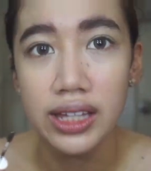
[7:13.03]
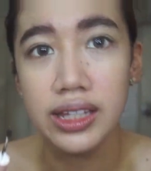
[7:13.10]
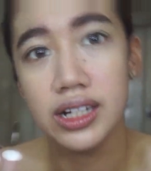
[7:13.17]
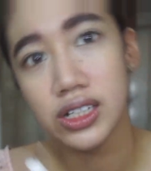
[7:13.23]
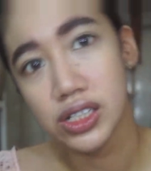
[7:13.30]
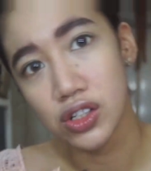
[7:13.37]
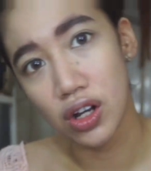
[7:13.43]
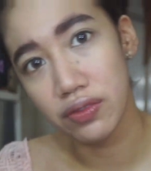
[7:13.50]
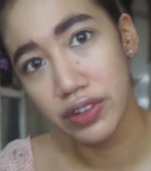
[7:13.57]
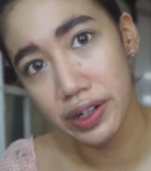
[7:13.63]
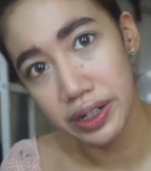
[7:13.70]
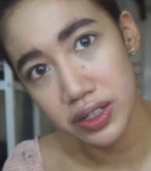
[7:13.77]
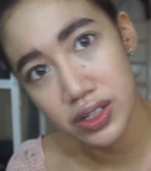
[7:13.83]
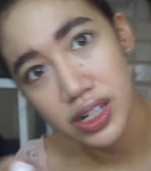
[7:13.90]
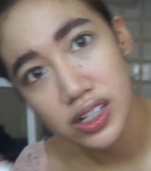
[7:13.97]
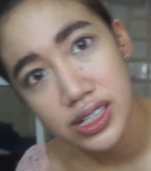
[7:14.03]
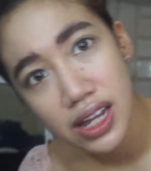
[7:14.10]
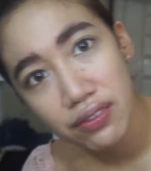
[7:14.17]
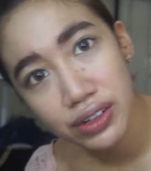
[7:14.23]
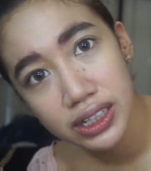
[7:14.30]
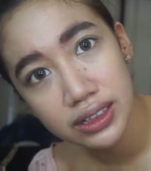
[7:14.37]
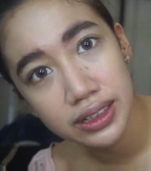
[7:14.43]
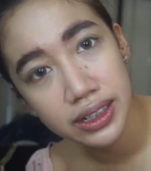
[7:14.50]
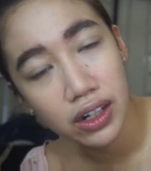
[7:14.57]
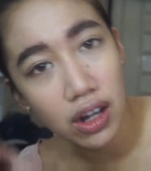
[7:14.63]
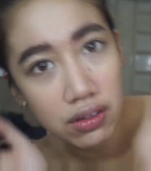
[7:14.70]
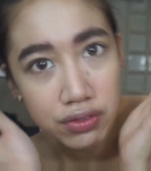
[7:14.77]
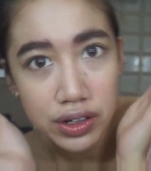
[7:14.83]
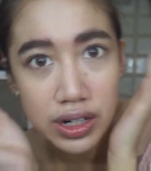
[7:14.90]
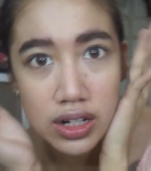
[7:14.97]
Okay, there's coverage. There's definitely
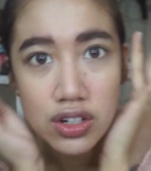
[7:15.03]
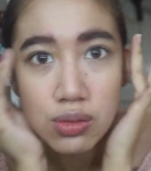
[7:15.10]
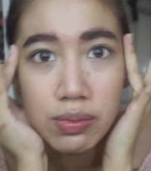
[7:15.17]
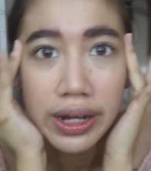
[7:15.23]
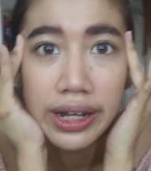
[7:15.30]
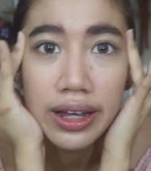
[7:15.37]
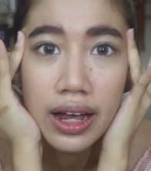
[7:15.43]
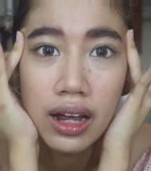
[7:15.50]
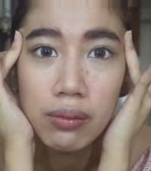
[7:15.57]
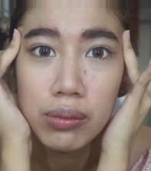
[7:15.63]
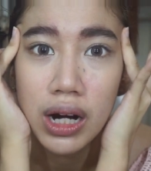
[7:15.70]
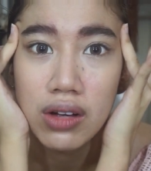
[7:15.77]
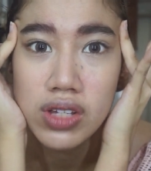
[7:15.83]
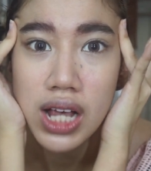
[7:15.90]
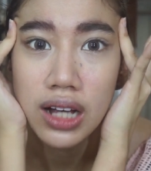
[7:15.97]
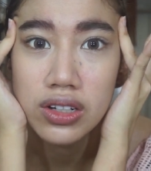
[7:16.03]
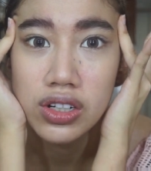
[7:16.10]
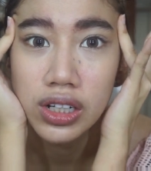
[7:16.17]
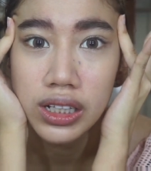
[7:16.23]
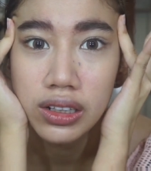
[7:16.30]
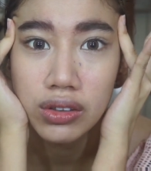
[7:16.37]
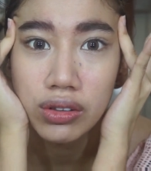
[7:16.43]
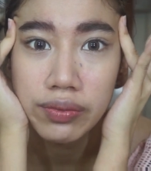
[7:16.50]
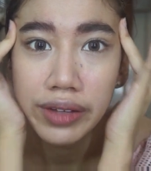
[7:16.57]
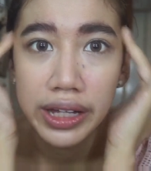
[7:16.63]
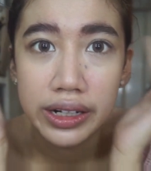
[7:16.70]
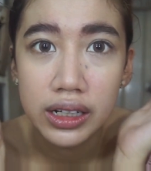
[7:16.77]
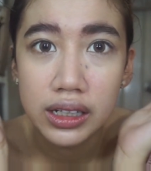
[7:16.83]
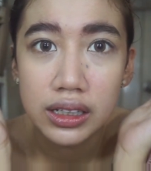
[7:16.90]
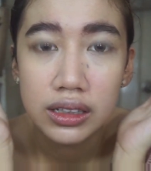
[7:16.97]
coverage. My brows actually look
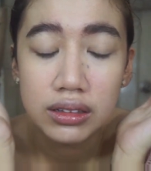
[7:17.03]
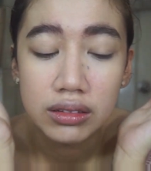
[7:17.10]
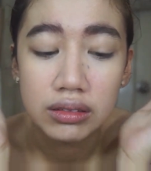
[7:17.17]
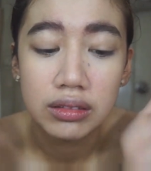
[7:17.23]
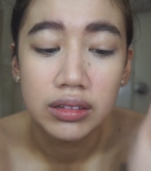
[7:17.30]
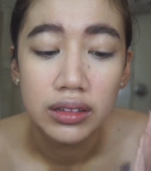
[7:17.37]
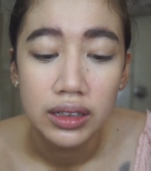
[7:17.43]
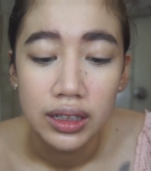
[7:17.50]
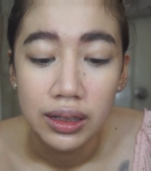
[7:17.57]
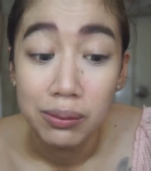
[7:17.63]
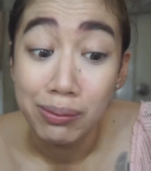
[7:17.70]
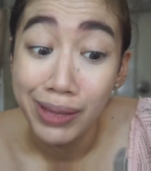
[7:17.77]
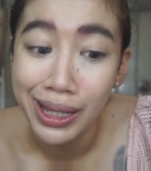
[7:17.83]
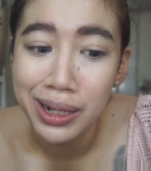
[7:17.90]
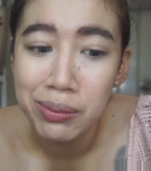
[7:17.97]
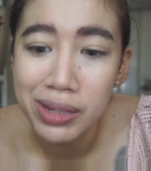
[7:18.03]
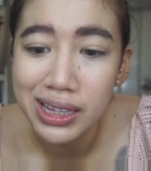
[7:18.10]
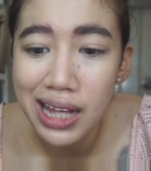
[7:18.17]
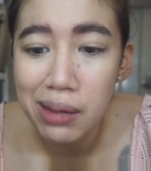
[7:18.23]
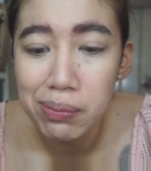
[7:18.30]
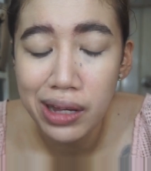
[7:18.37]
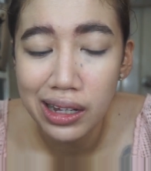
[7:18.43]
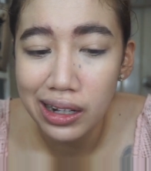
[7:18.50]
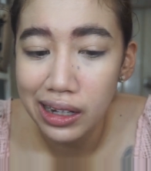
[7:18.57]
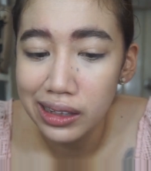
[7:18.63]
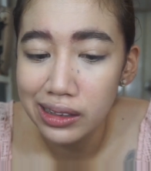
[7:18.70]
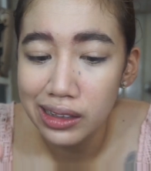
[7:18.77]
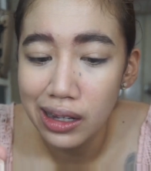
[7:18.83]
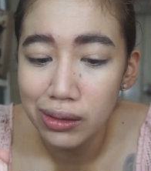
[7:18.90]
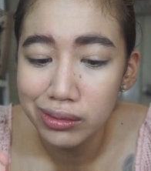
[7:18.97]
very, very matapang
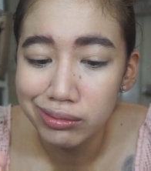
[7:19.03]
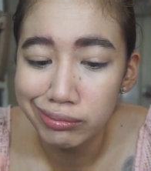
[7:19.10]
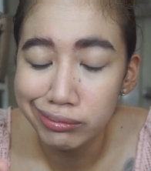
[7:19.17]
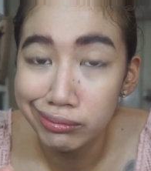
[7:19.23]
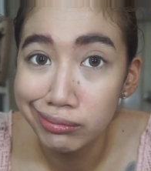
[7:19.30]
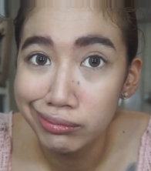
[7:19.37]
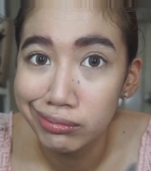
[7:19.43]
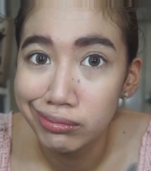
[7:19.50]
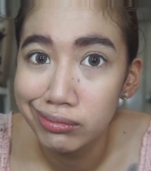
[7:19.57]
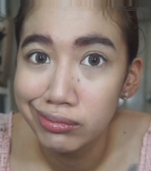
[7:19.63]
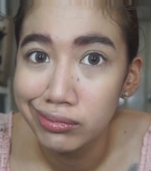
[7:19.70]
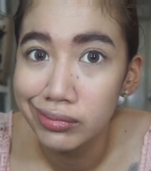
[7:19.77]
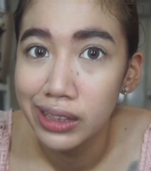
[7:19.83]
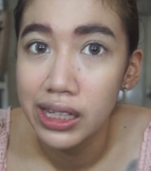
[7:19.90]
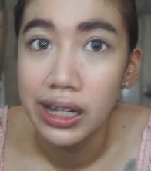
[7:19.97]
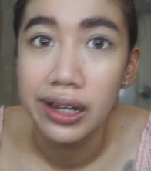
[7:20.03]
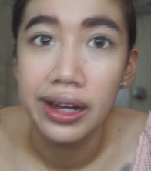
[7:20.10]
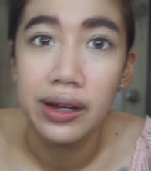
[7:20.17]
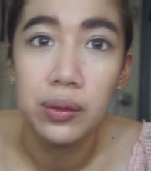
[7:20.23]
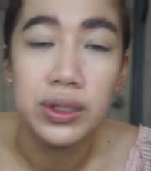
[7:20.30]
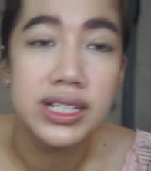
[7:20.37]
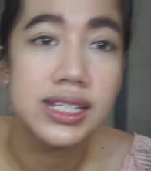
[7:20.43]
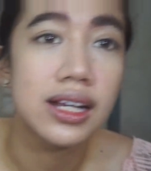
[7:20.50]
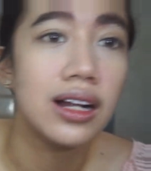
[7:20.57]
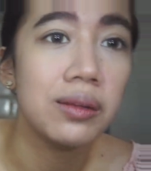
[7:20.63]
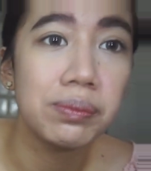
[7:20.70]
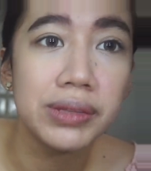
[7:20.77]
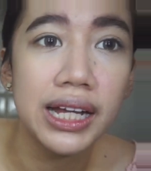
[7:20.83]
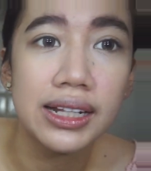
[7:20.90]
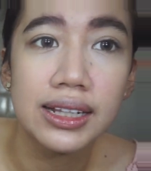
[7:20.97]
right now. I will
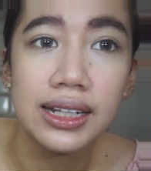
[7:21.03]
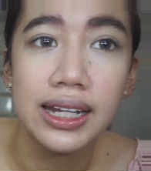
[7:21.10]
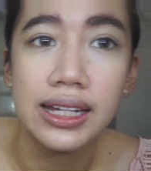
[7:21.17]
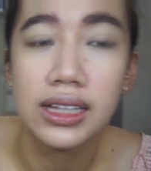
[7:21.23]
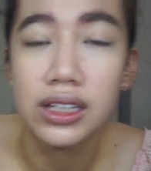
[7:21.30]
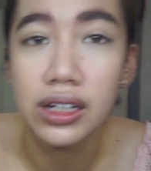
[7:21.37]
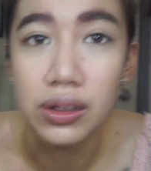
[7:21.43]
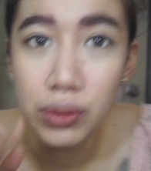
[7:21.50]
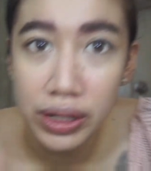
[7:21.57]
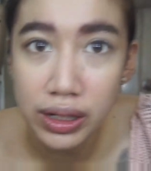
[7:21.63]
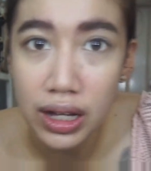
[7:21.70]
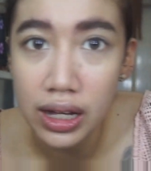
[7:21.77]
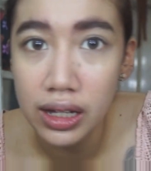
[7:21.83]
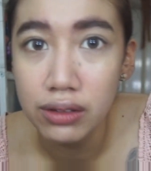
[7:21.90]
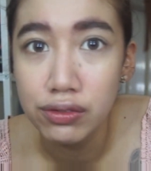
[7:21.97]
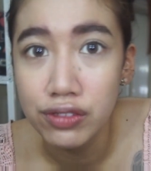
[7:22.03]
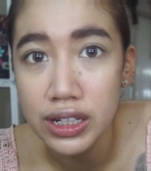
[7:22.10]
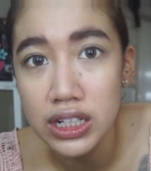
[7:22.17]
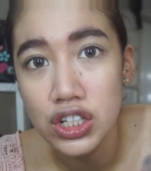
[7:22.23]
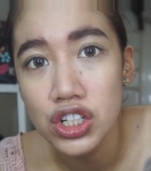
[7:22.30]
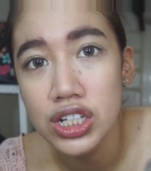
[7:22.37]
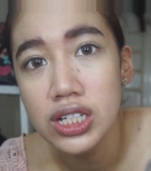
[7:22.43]
sculpt that later when I finish